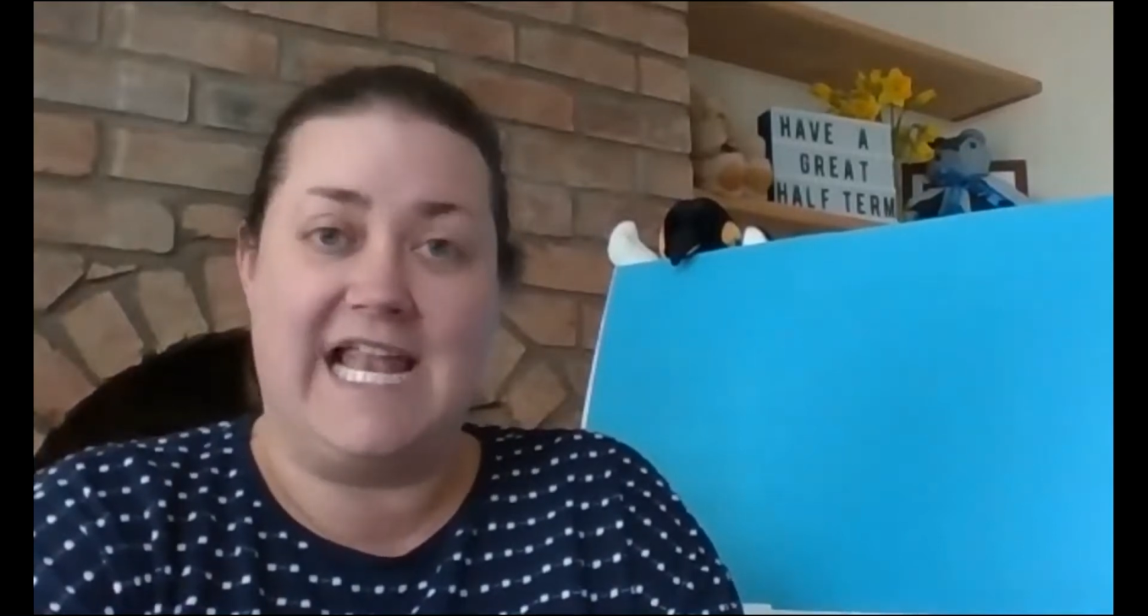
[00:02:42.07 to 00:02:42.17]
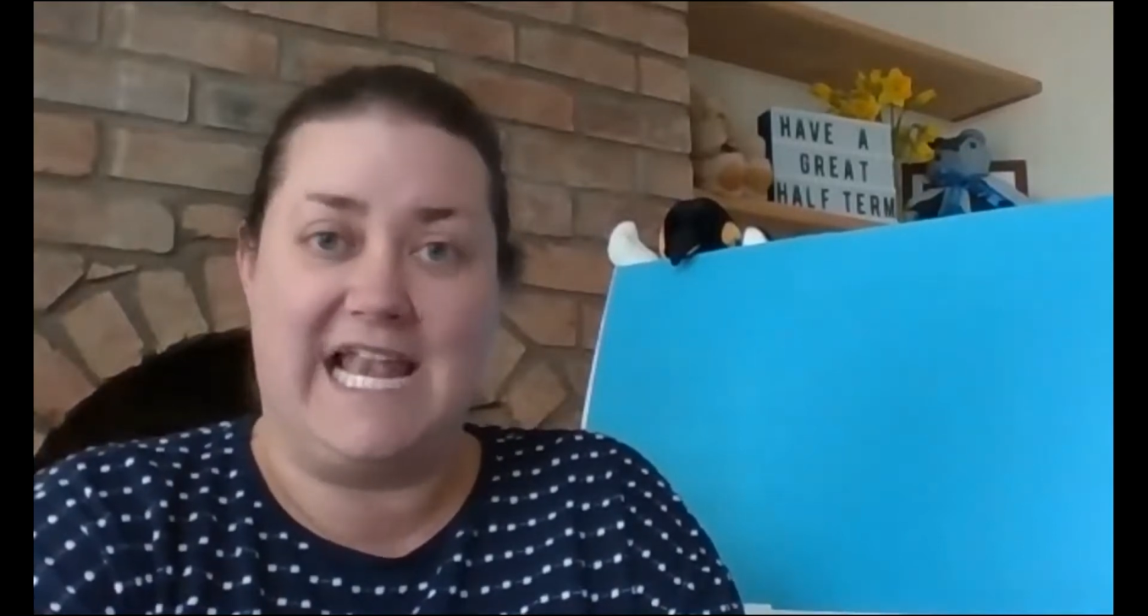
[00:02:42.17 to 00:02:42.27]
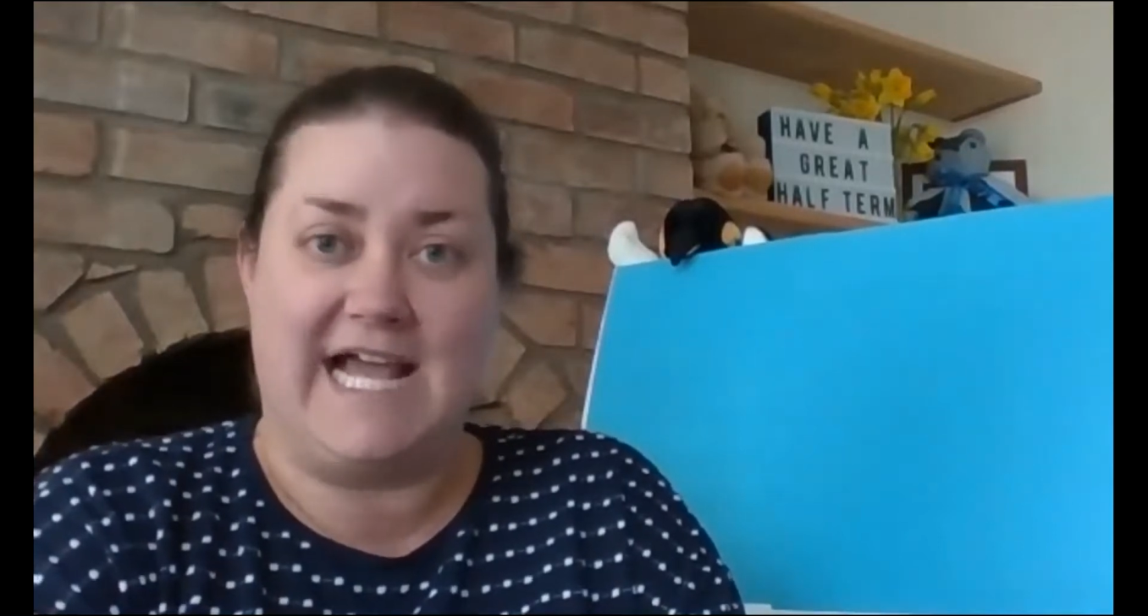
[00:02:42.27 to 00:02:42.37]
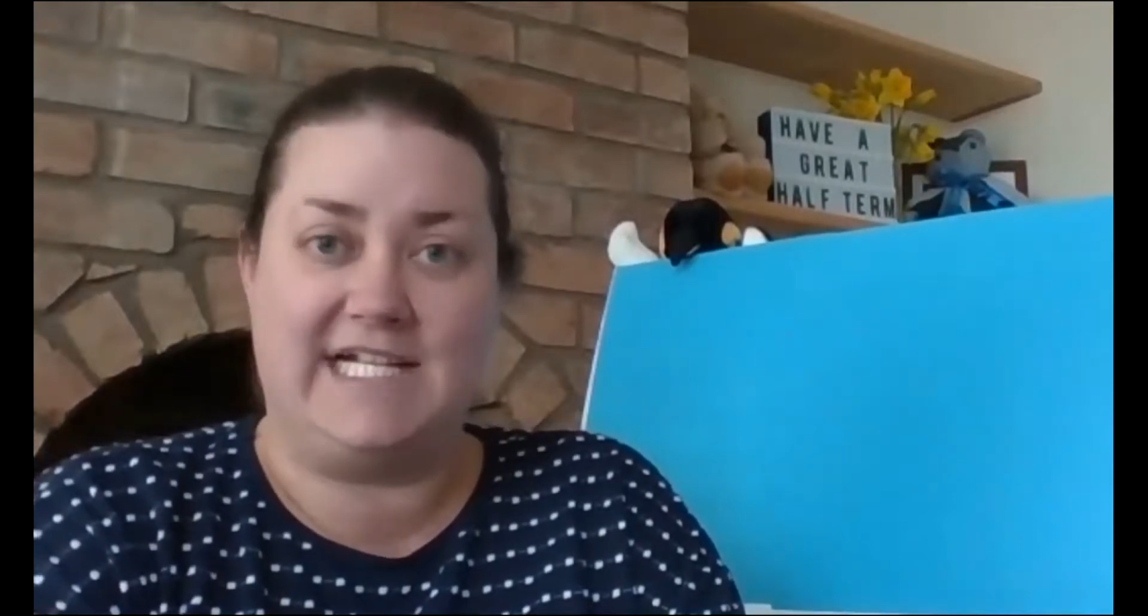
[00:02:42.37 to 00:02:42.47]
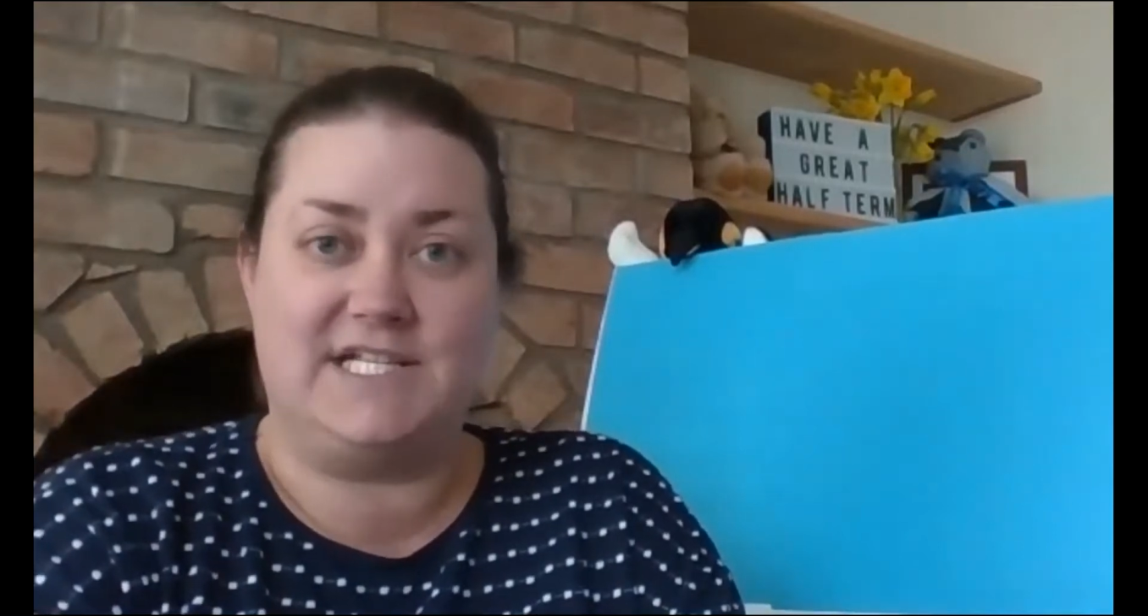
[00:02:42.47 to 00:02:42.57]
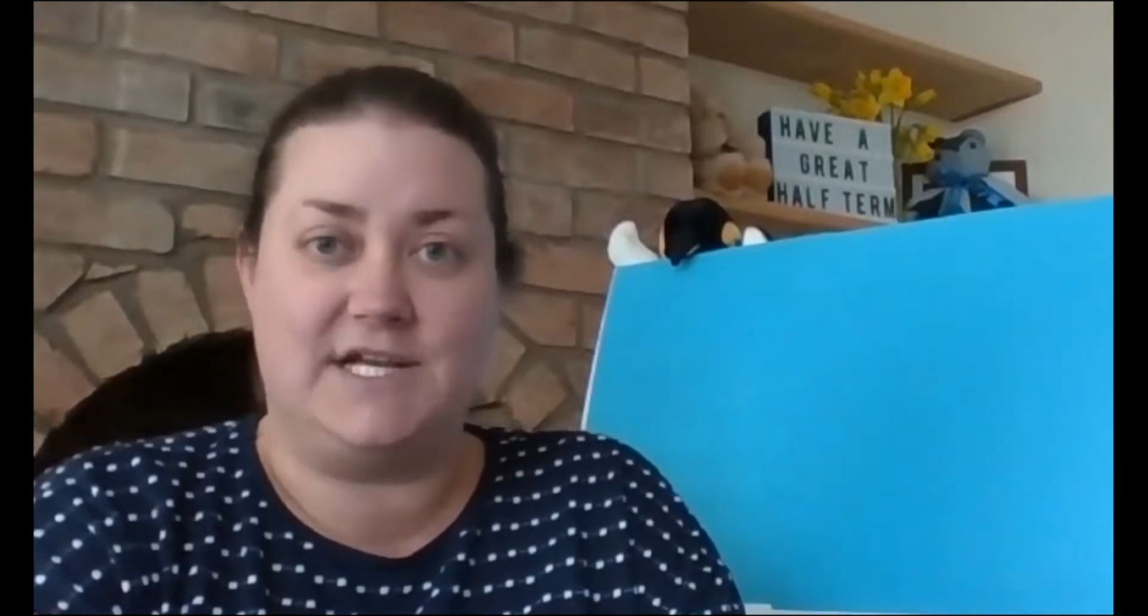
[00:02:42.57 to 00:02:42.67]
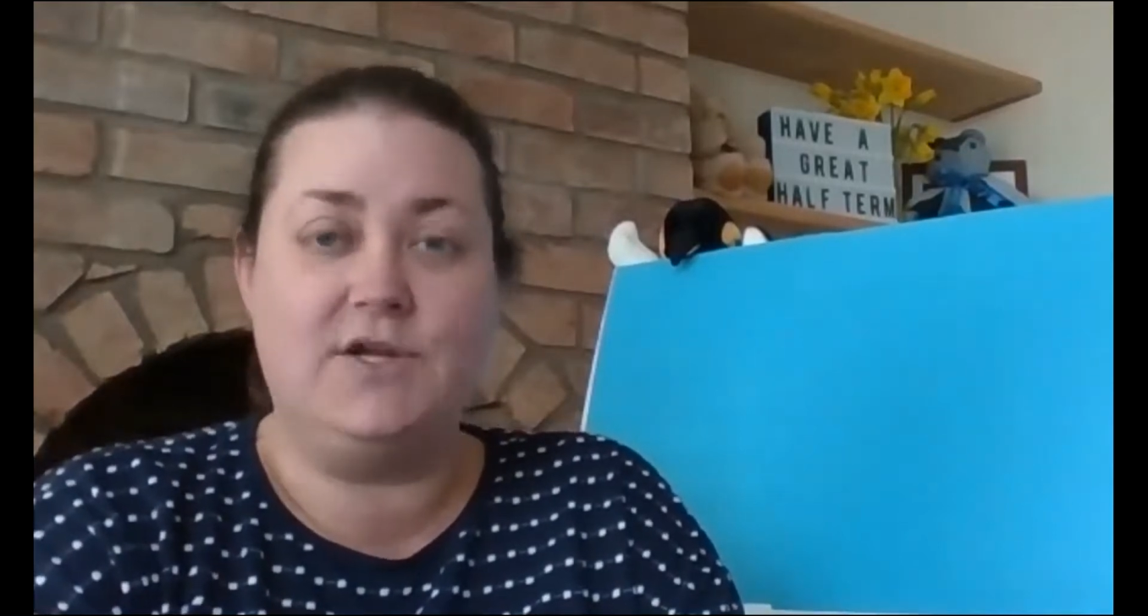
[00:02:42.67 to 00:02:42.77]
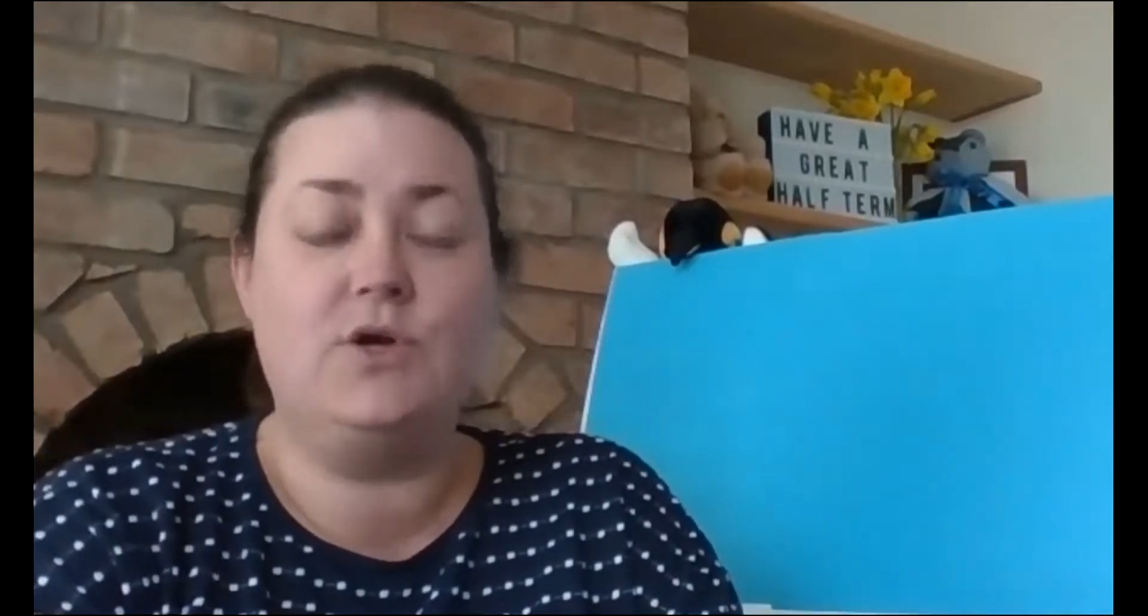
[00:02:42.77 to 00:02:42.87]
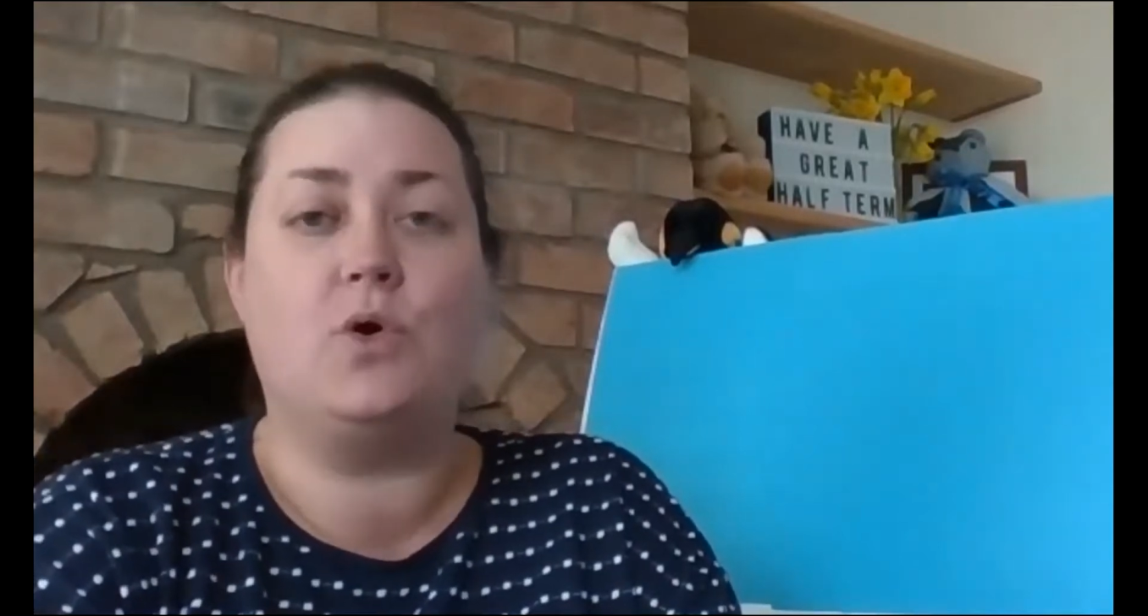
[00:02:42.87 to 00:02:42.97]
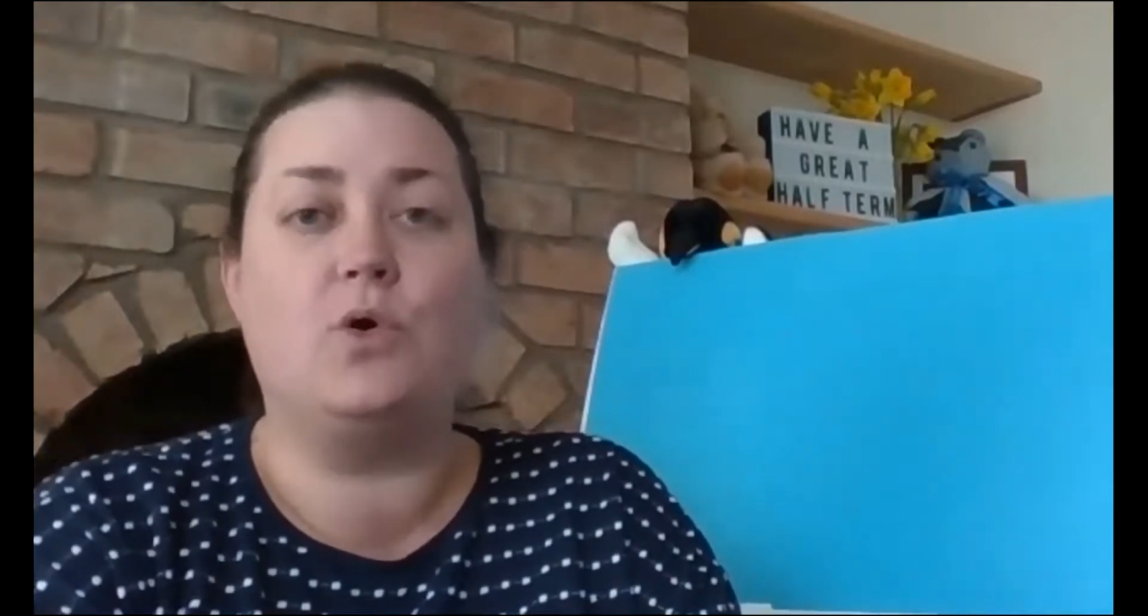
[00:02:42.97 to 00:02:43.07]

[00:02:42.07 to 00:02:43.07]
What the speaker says: a letter